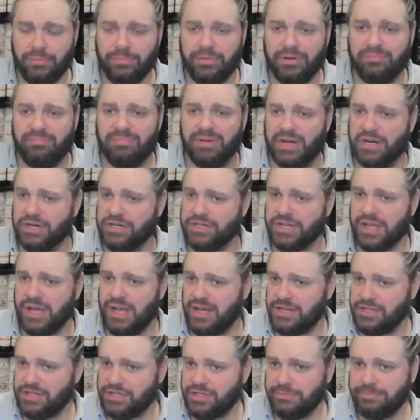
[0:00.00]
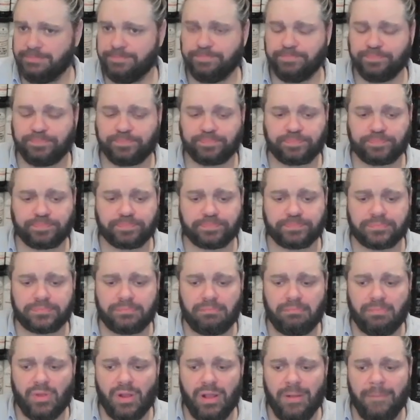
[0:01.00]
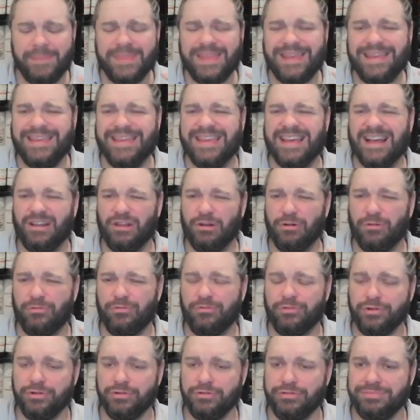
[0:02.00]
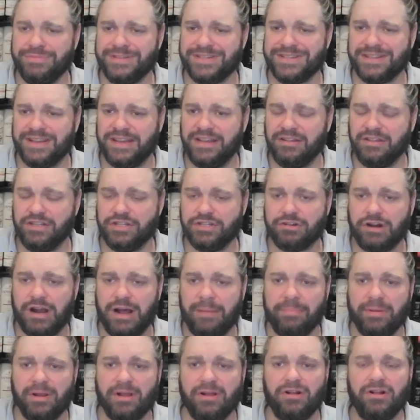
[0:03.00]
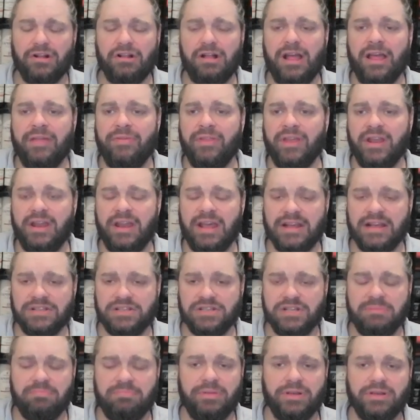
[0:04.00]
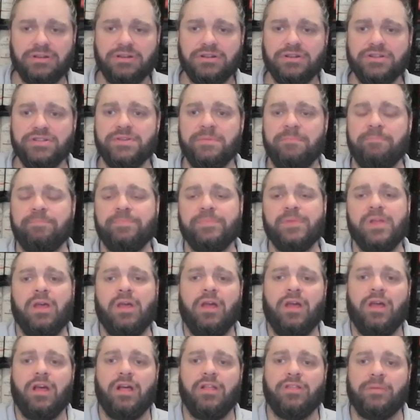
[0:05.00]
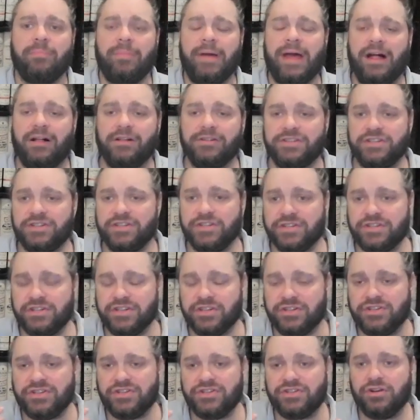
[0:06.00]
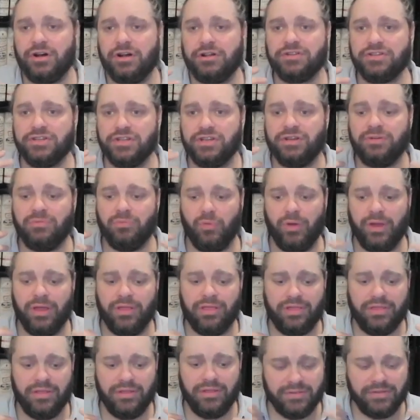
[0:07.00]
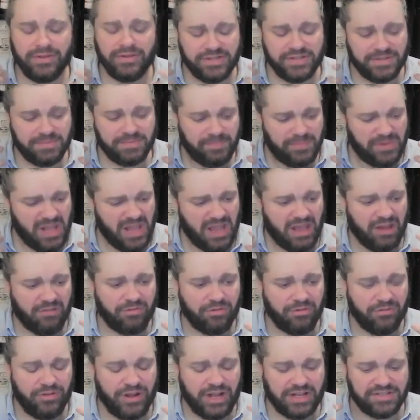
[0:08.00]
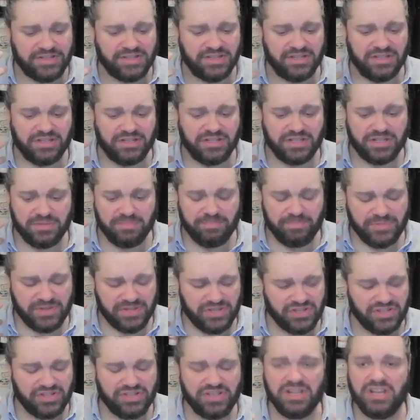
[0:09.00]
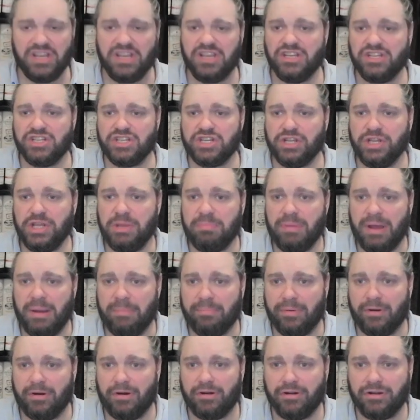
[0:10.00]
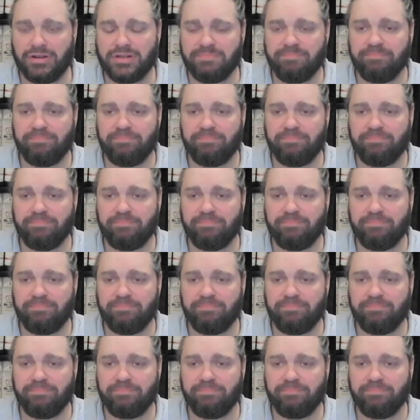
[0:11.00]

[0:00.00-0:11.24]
bit of butterscotch. Yellow fruit, slightly tropical. And then as it builds, the palate's just assaulted with this effervescent, stinging chili pepper,